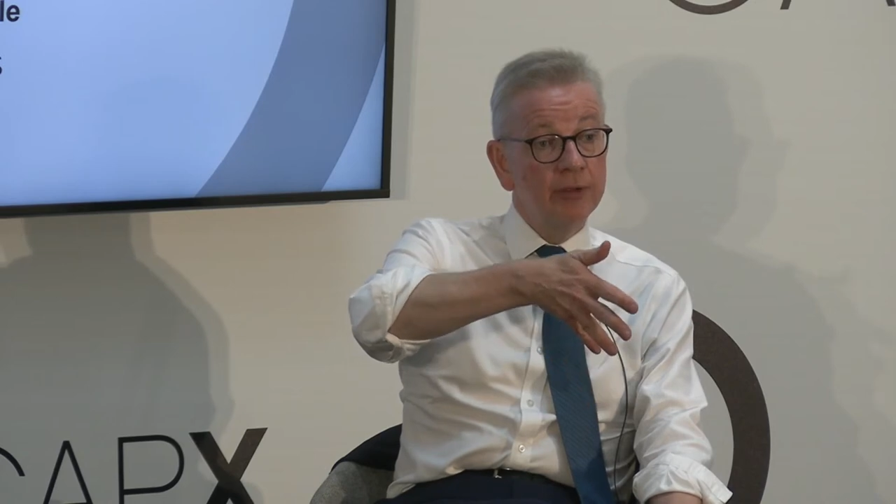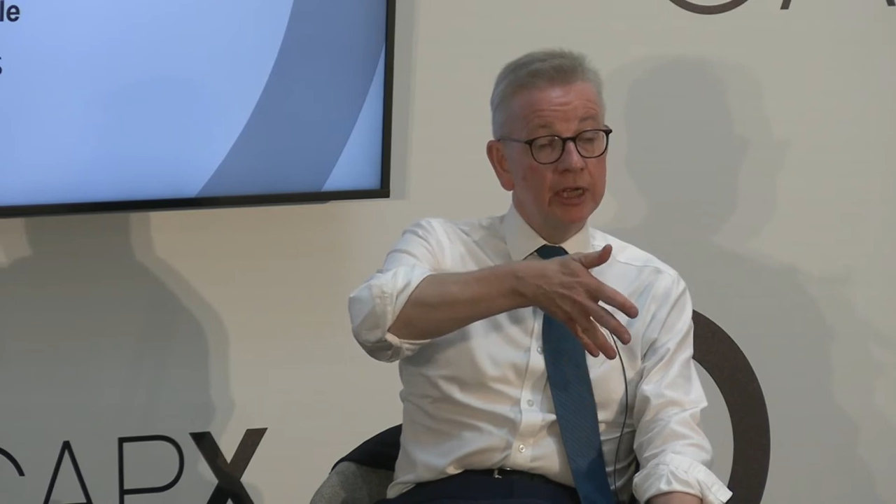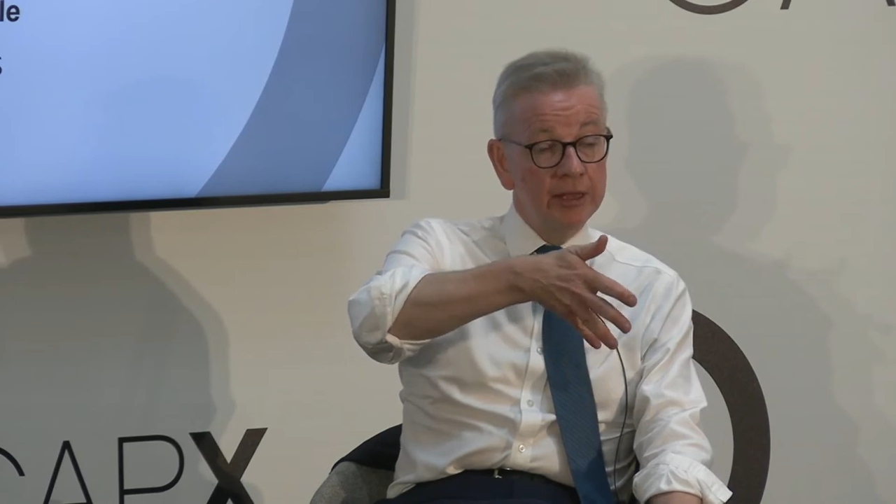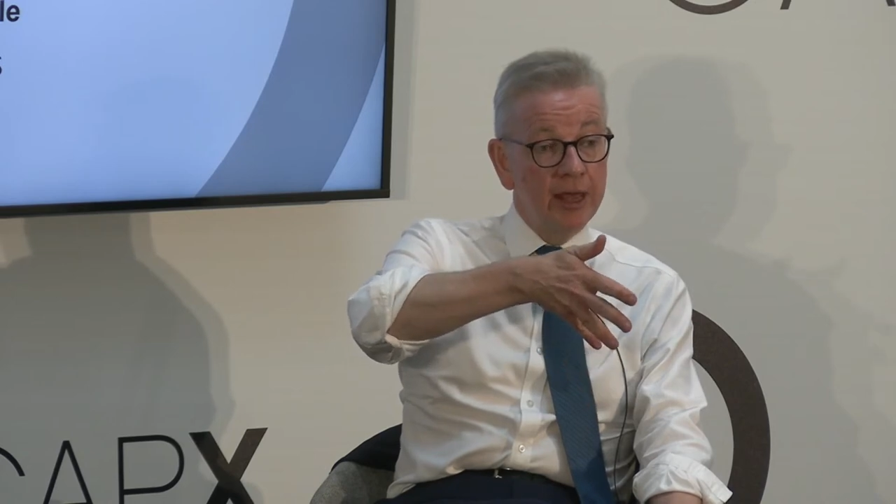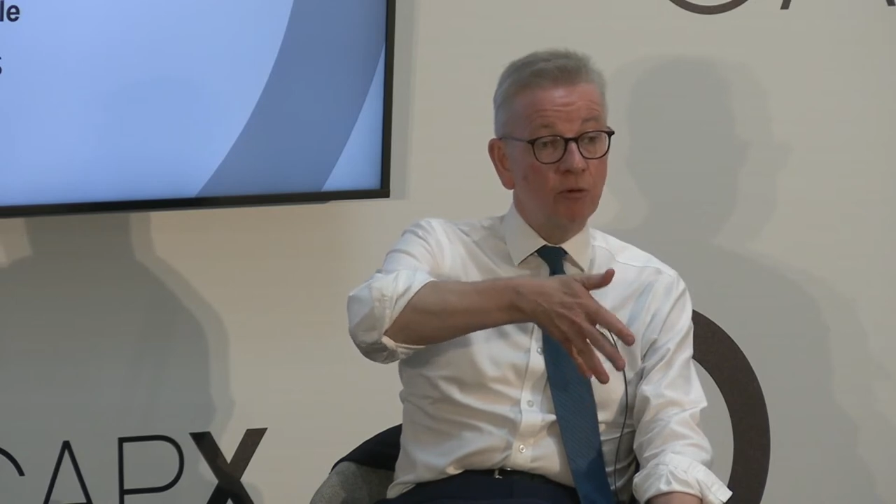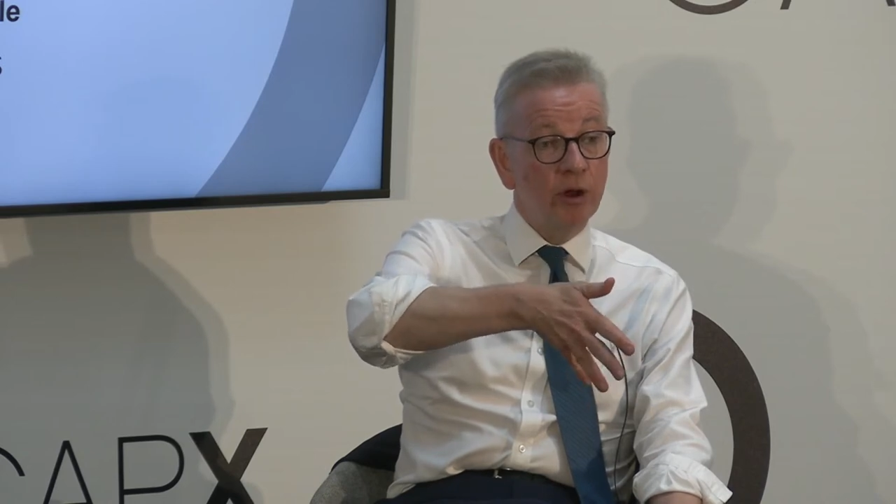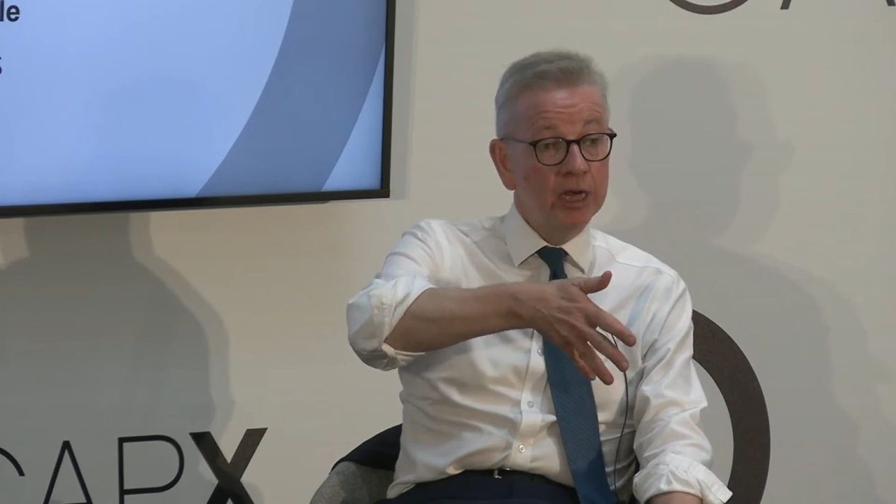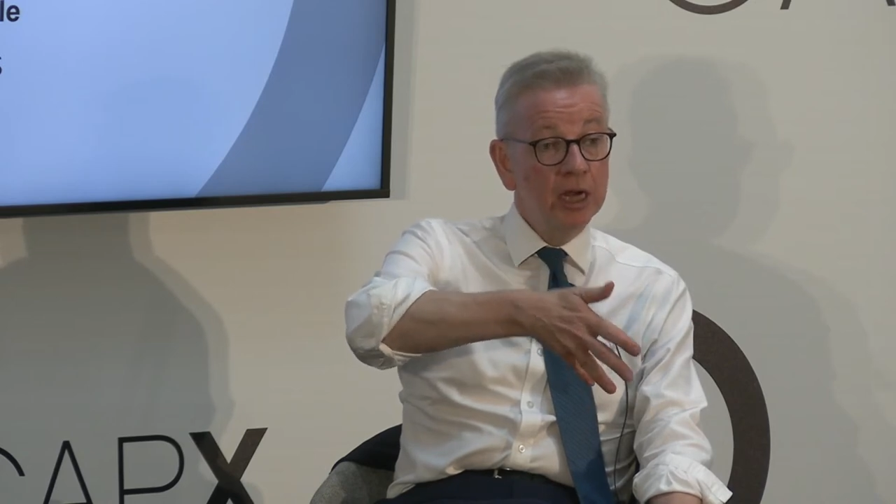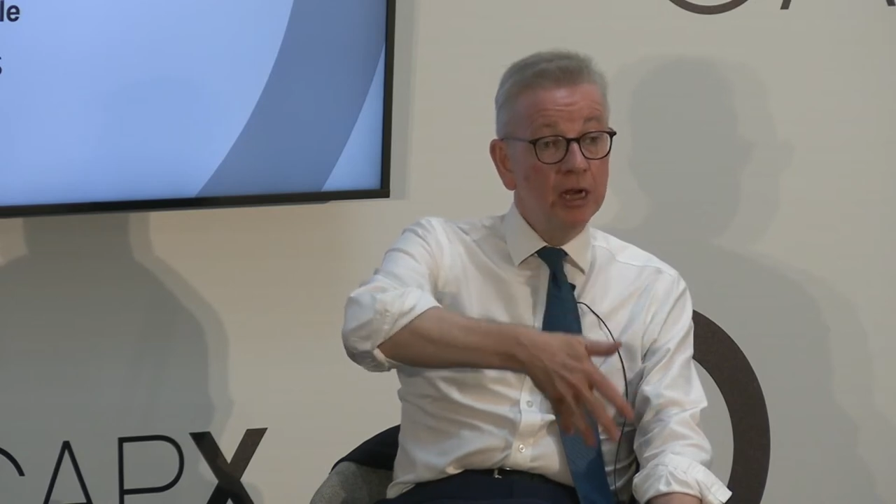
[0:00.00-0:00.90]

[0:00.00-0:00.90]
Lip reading: in that way.